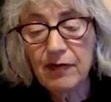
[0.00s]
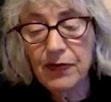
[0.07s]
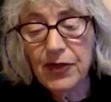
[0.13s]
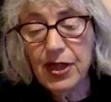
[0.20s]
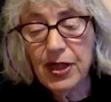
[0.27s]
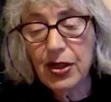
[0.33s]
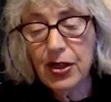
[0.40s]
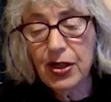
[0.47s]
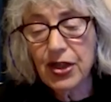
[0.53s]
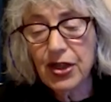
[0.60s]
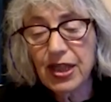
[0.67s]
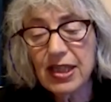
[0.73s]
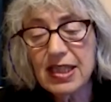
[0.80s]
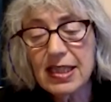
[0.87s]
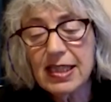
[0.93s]
The earth
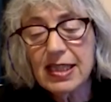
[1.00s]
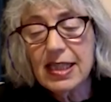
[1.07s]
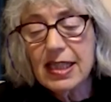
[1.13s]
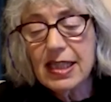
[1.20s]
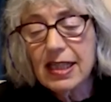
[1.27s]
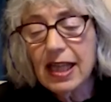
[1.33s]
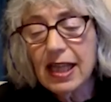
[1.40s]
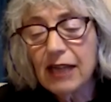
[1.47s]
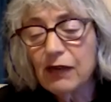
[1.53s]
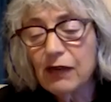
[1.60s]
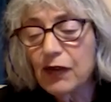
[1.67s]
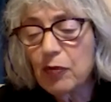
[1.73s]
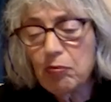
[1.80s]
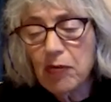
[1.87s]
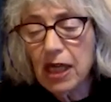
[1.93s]
can see again
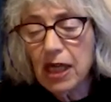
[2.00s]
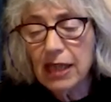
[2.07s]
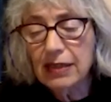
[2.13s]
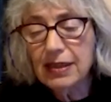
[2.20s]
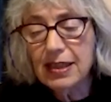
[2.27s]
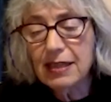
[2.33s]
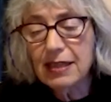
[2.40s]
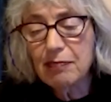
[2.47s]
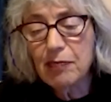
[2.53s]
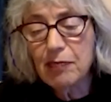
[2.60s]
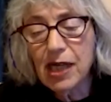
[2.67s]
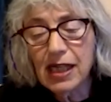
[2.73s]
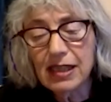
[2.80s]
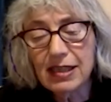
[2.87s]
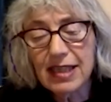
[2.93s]
for miles and
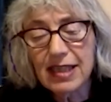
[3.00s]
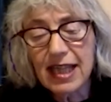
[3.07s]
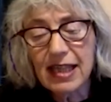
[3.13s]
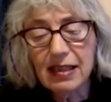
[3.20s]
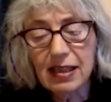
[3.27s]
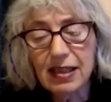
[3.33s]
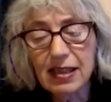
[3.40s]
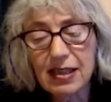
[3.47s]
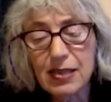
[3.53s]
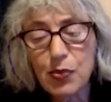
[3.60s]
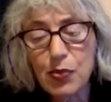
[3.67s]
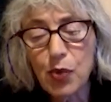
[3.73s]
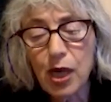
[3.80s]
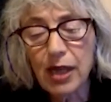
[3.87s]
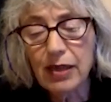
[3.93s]
miles, endless,
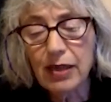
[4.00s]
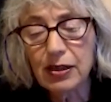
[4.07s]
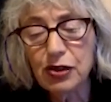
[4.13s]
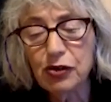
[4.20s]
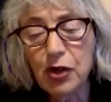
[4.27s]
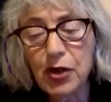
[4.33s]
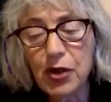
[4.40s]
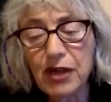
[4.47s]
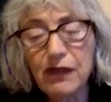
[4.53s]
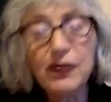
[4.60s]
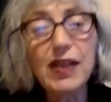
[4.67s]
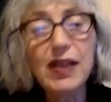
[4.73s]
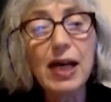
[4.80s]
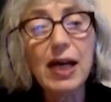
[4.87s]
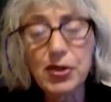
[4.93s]
wild, growing
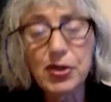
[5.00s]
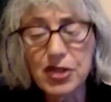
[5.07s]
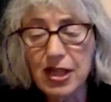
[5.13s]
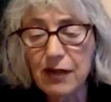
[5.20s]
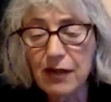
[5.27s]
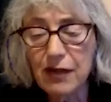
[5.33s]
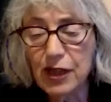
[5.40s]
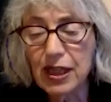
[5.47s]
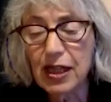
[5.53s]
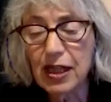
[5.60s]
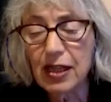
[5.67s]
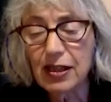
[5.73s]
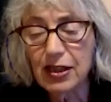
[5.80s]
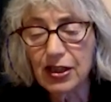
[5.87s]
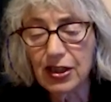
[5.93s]
flowers every
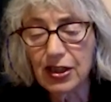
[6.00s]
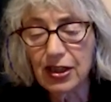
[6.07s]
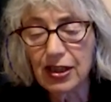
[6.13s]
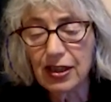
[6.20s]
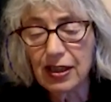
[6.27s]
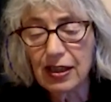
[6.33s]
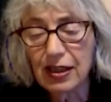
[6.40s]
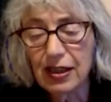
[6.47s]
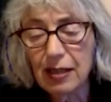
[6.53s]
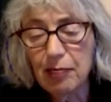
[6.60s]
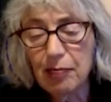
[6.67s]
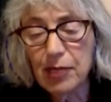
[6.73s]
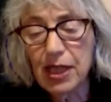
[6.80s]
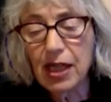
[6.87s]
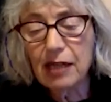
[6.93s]
color.
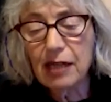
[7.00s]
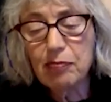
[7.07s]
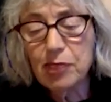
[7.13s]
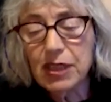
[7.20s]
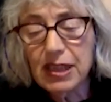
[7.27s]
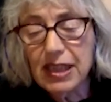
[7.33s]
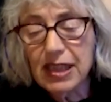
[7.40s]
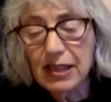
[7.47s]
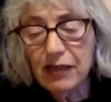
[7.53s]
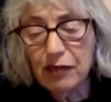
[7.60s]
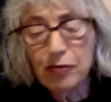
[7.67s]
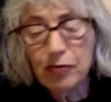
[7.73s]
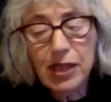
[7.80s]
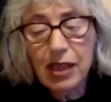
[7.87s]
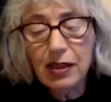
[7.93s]
Beyond belief,
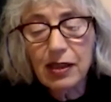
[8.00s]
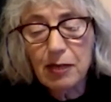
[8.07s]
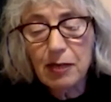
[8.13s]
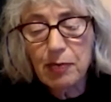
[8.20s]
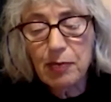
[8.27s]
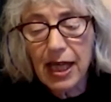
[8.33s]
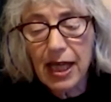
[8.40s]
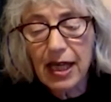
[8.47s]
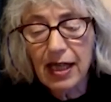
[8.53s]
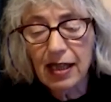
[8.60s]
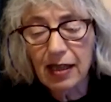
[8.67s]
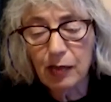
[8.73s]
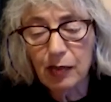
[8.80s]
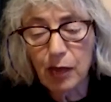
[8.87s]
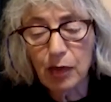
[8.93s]
beyond the
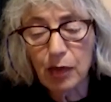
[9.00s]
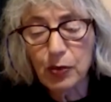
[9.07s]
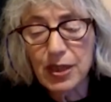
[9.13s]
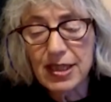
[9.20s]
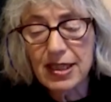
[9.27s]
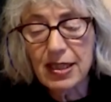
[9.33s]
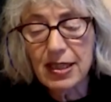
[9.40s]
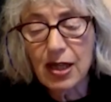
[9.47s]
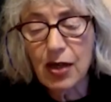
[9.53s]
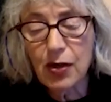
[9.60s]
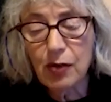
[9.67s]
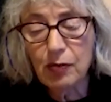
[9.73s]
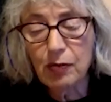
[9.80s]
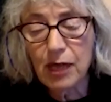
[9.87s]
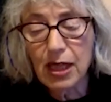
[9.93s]
pale, while we sit
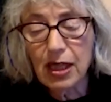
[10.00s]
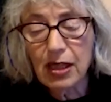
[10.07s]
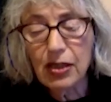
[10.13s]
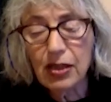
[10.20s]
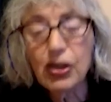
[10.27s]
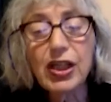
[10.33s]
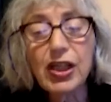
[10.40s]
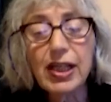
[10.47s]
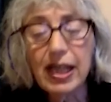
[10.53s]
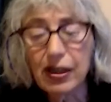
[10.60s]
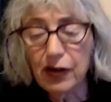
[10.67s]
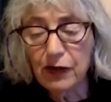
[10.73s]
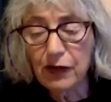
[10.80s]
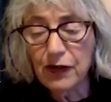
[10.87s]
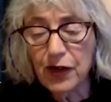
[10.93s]
home looking at
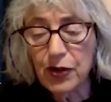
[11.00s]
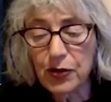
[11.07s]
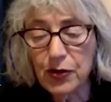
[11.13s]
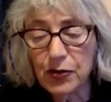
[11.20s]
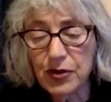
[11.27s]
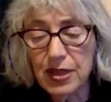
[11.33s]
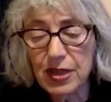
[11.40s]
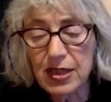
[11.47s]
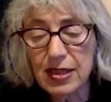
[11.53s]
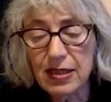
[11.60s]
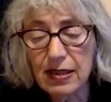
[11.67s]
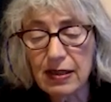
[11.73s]
our phones.